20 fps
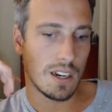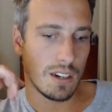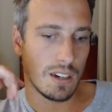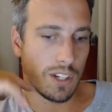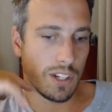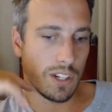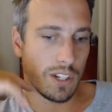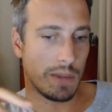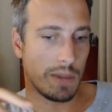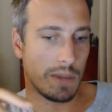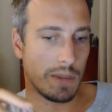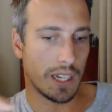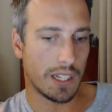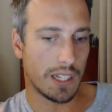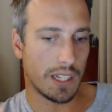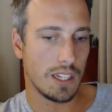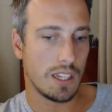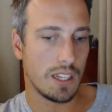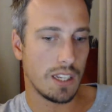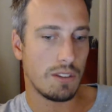
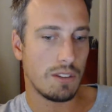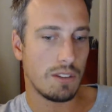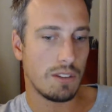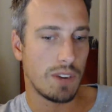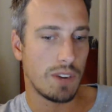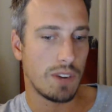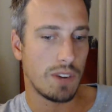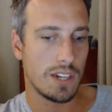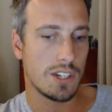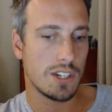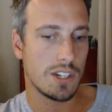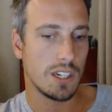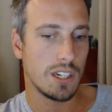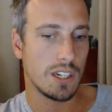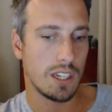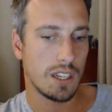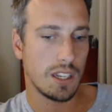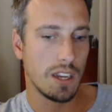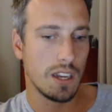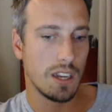stability
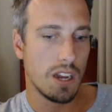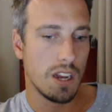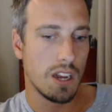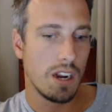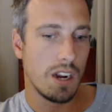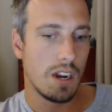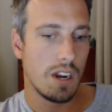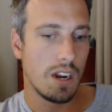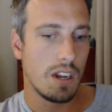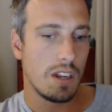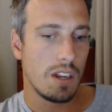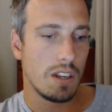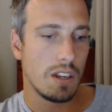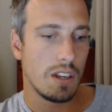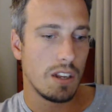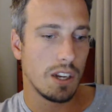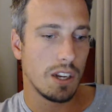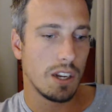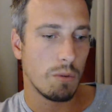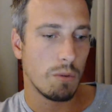financially,
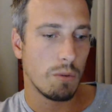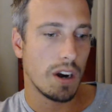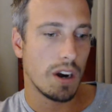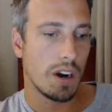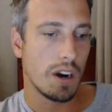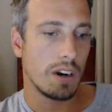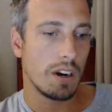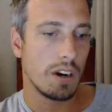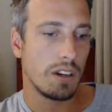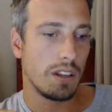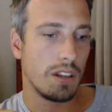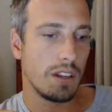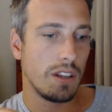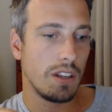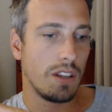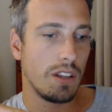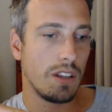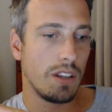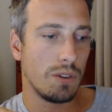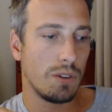you know, where
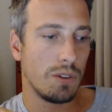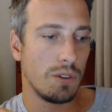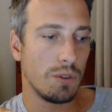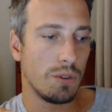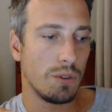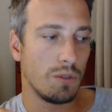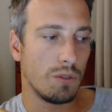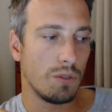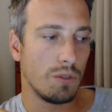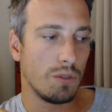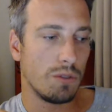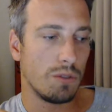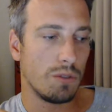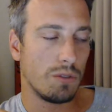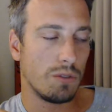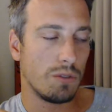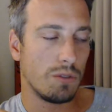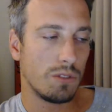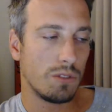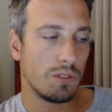you
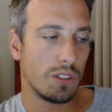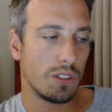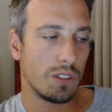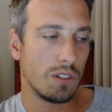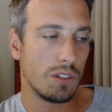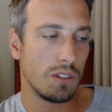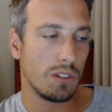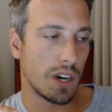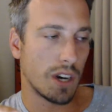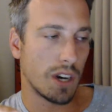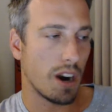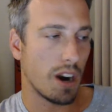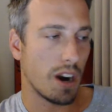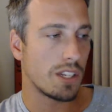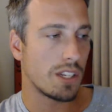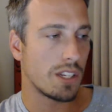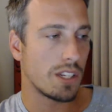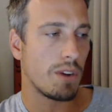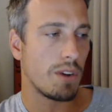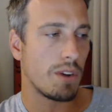
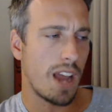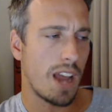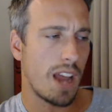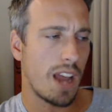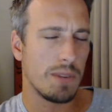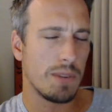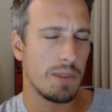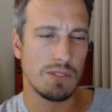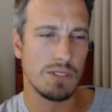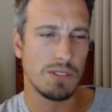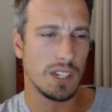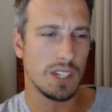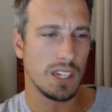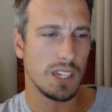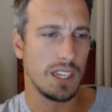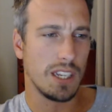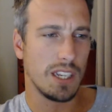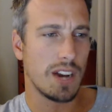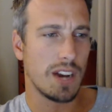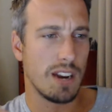regardless of what happens, really,
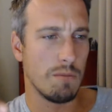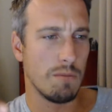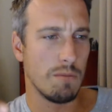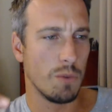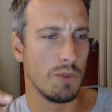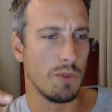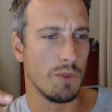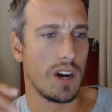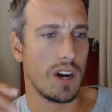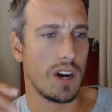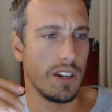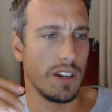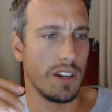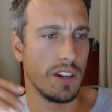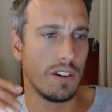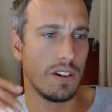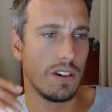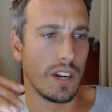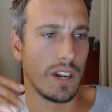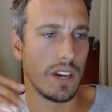you kind of move on, you
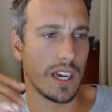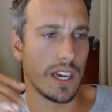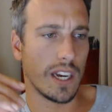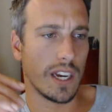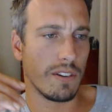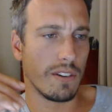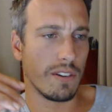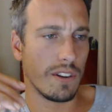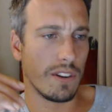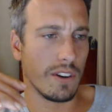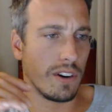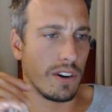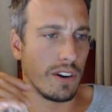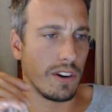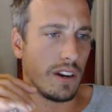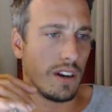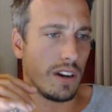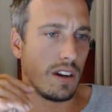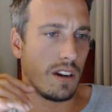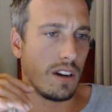know, like you're
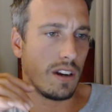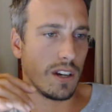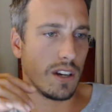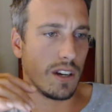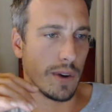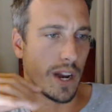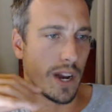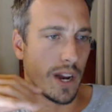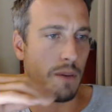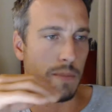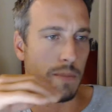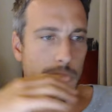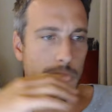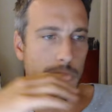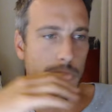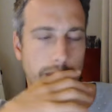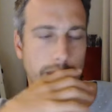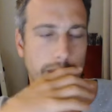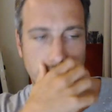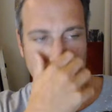going up
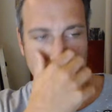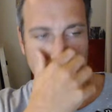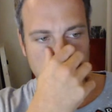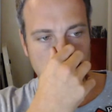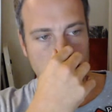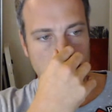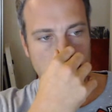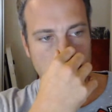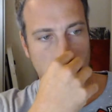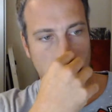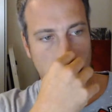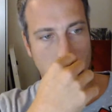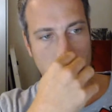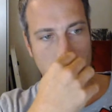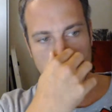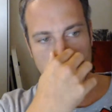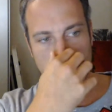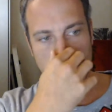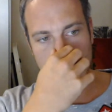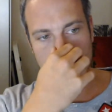kind of
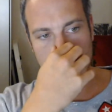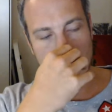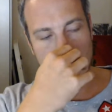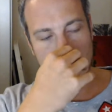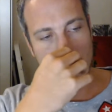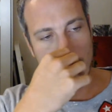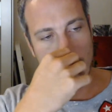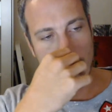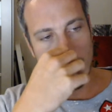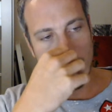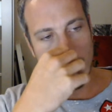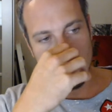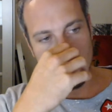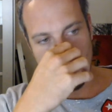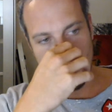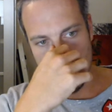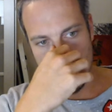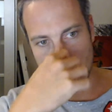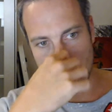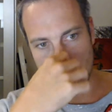financially,
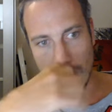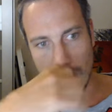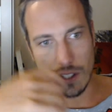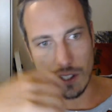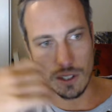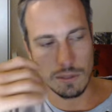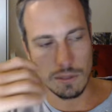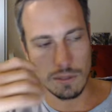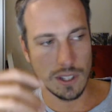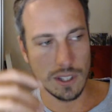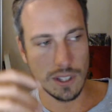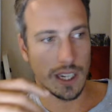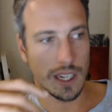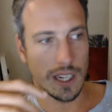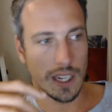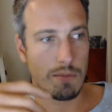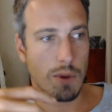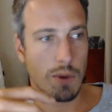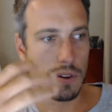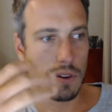which is a really good feeling
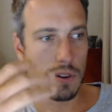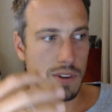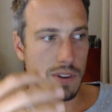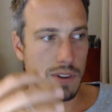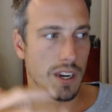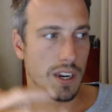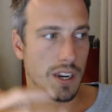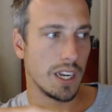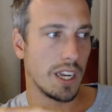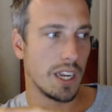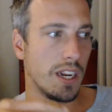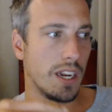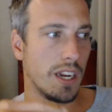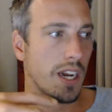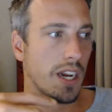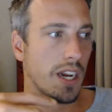and motivating. And